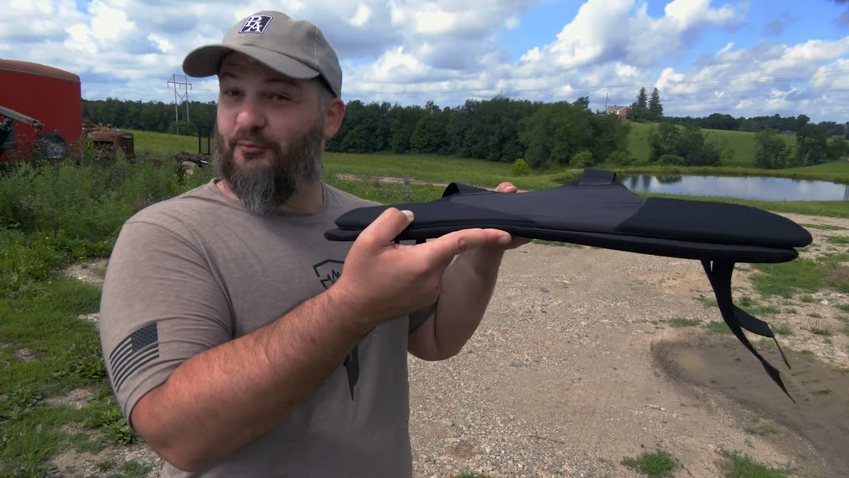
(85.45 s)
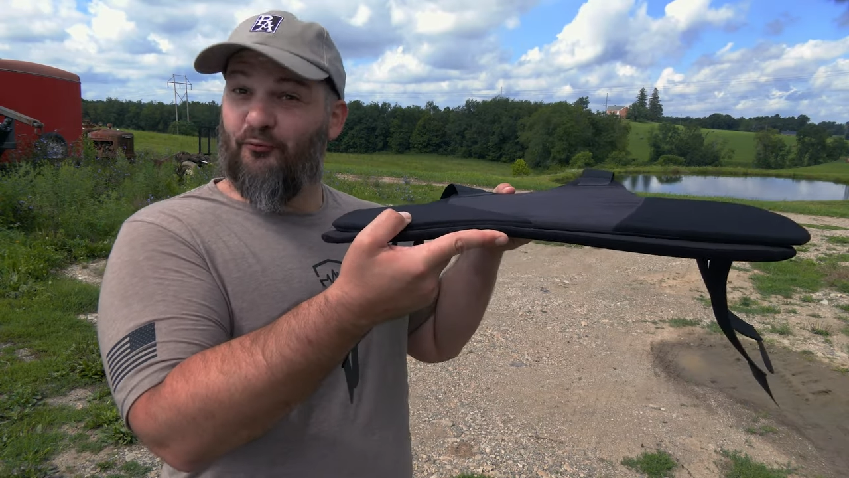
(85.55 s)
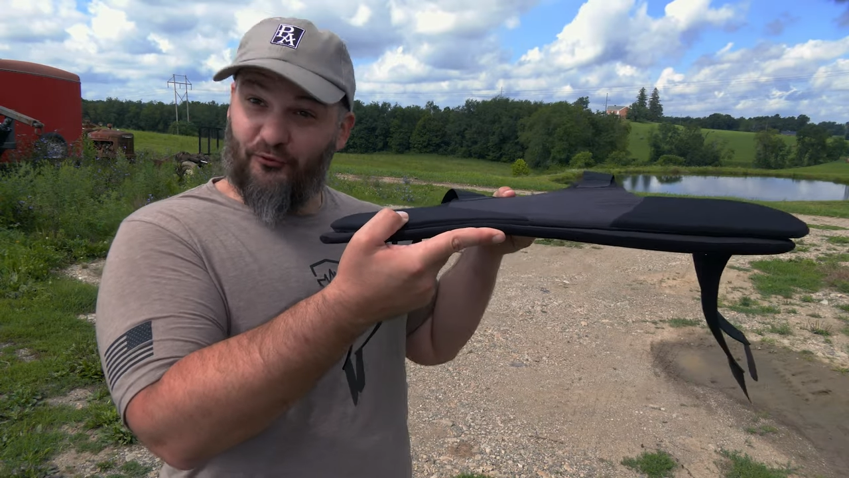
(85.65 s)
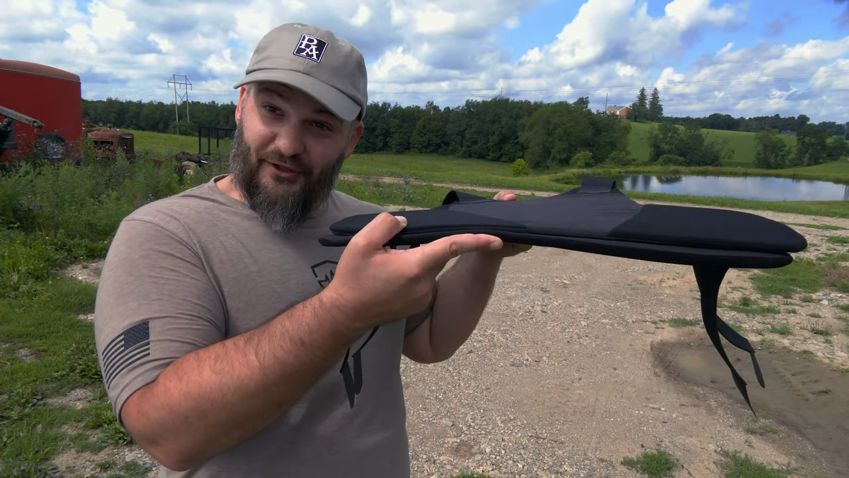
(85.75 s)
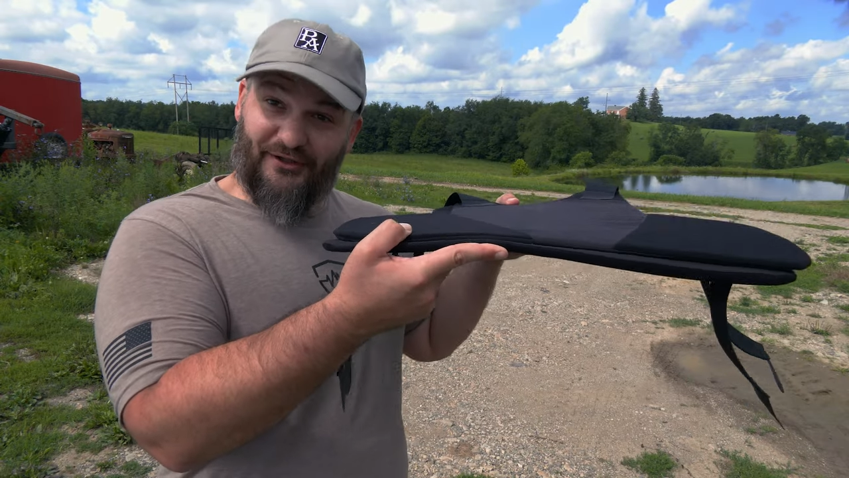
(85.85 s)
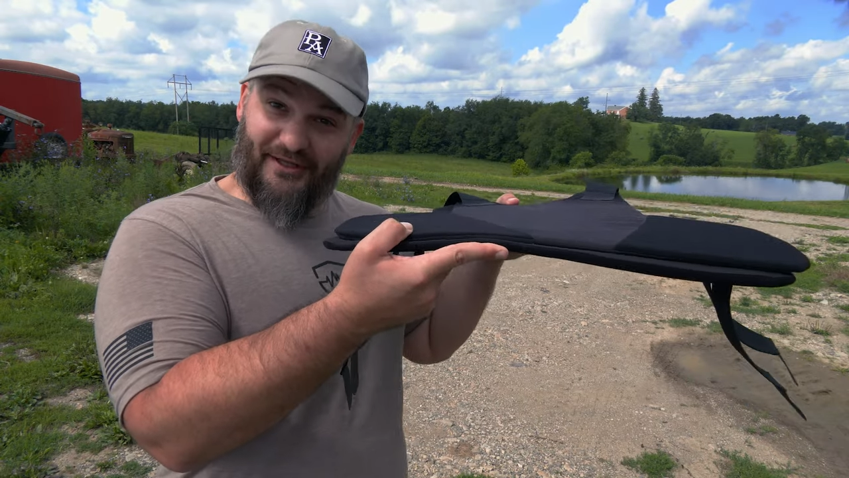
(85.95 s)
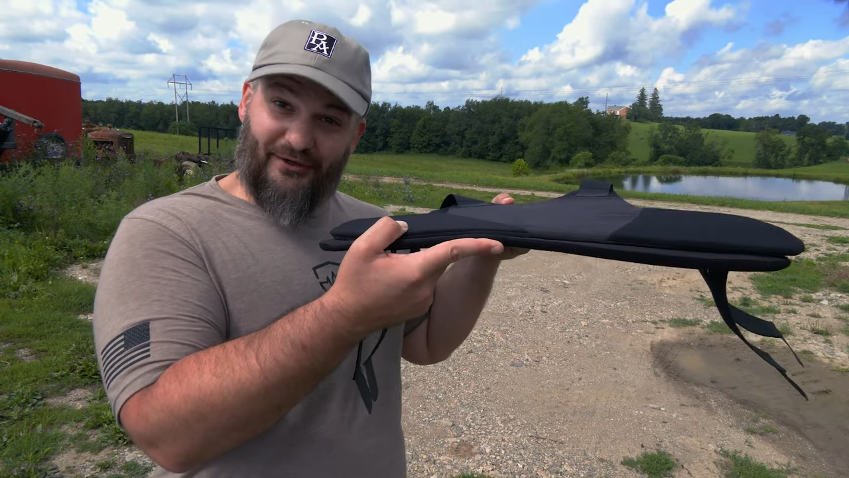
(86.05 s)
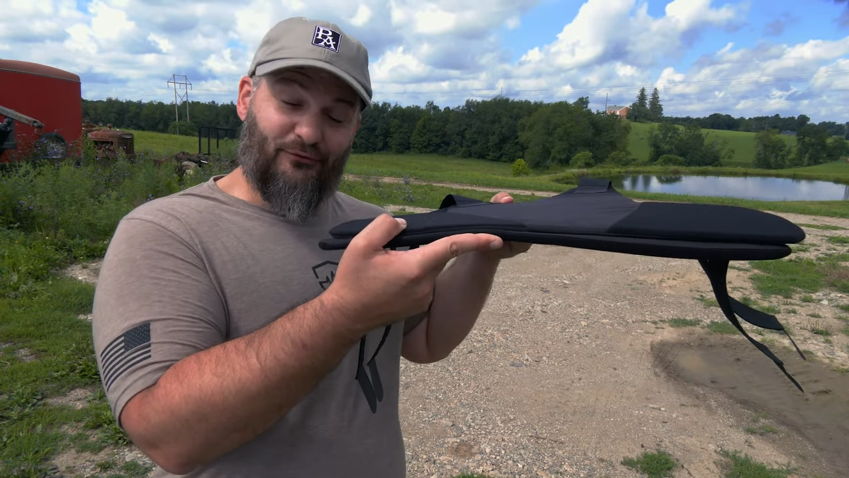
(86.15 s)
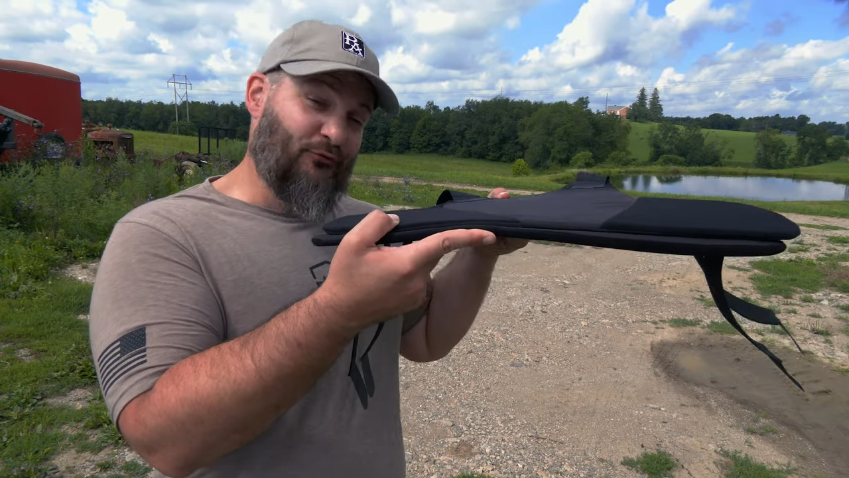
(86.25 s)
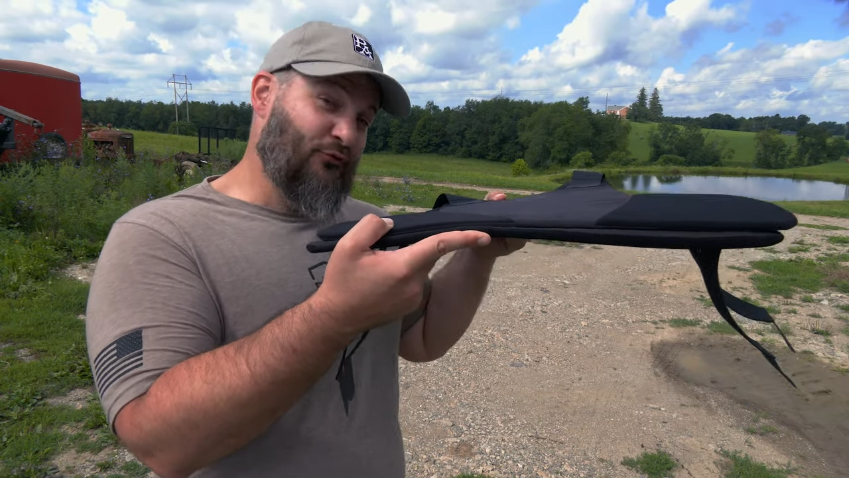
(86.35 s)

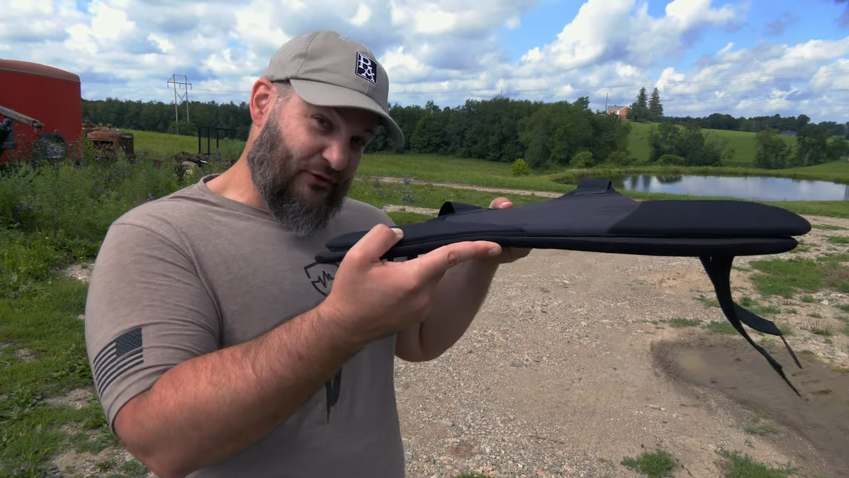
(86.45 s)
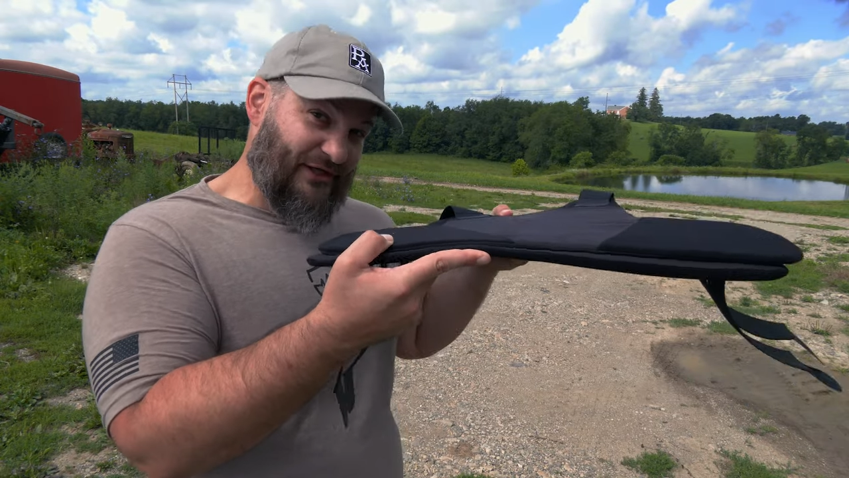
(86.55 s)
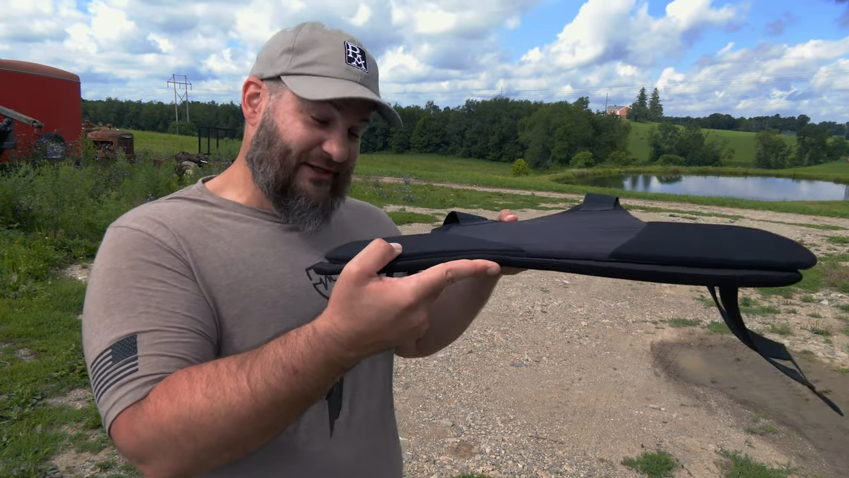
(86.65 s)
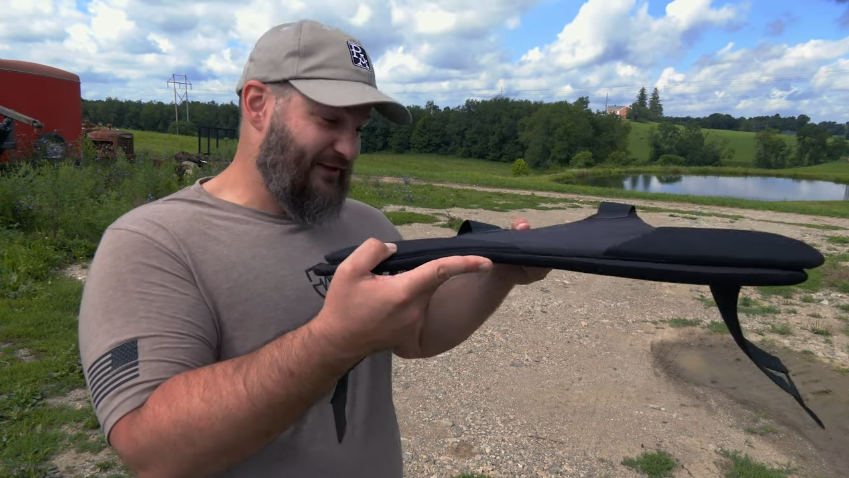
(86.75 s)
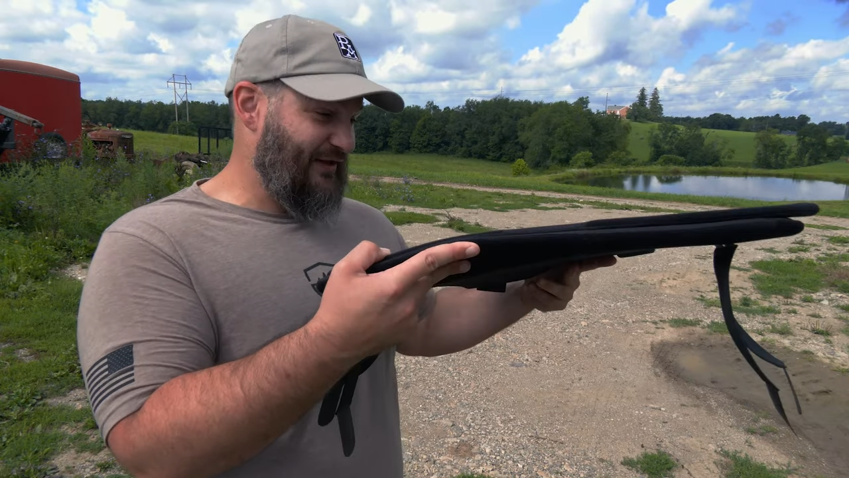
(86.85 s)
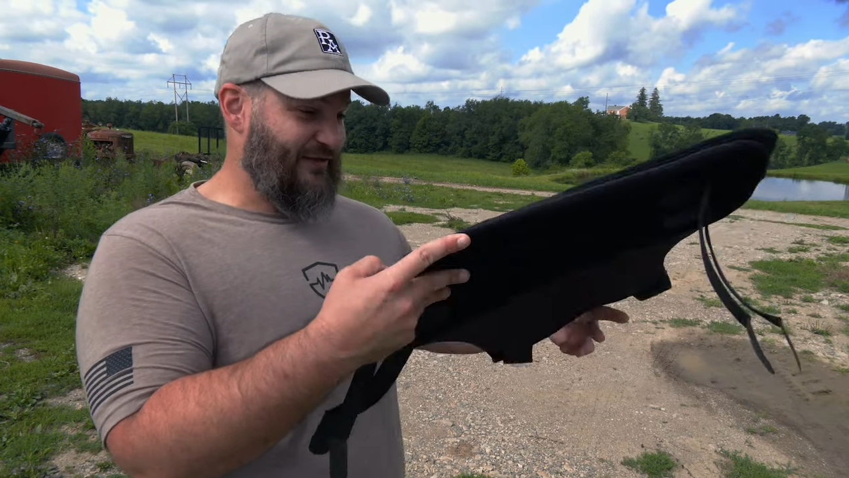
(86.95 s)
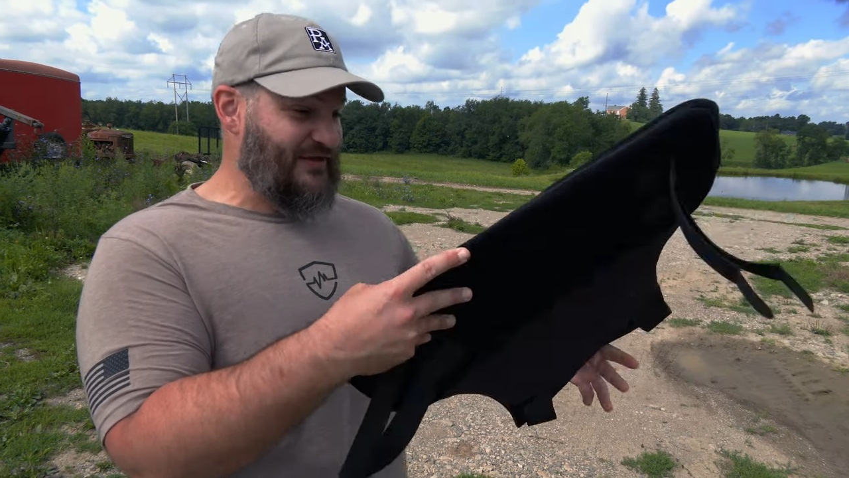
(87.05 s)
really, really thin.